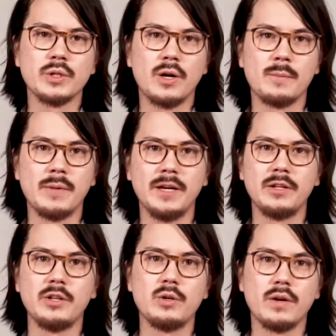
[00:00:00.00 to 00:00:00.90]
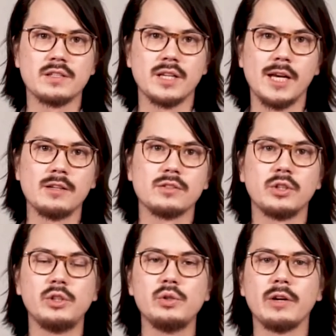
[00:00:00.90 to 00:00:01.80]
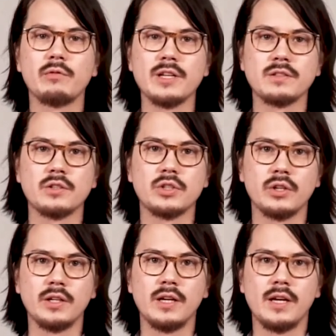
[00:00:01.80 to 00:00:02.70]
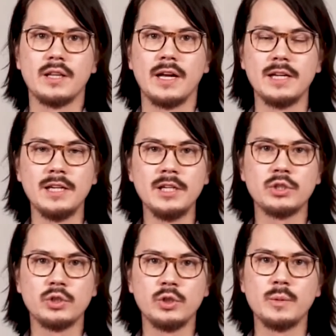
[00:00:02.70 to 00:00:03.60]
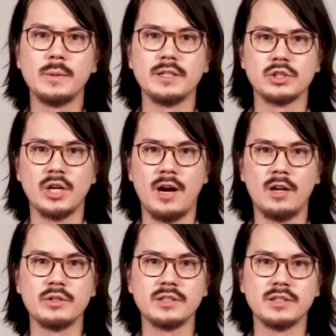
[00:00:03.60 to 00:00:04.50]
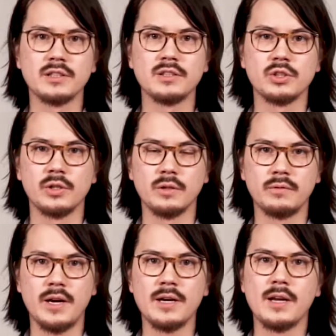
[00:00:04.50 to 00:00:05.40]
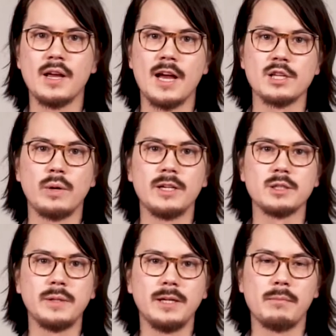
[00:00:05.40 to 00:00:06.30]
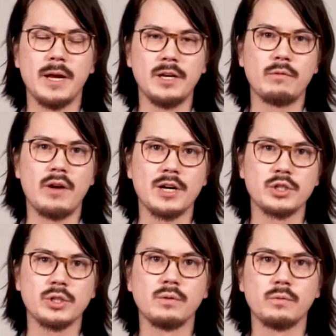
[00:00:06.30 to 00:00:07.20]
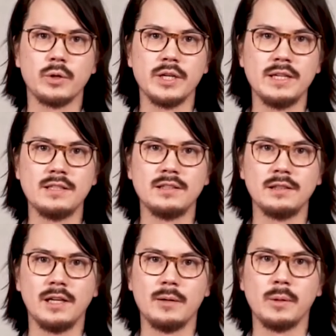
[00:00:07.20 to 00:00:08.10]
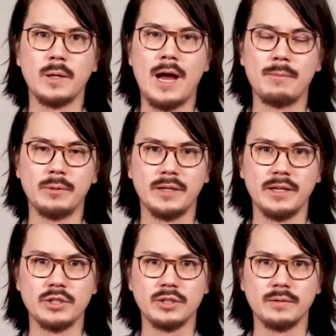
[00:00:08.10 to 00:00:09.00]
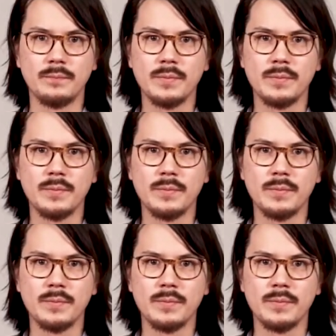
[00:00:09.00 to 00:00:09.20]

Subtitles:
are made in the USA, so you can rest assured that each tube is child-resistant certified, as well as being manufactured for easy label application.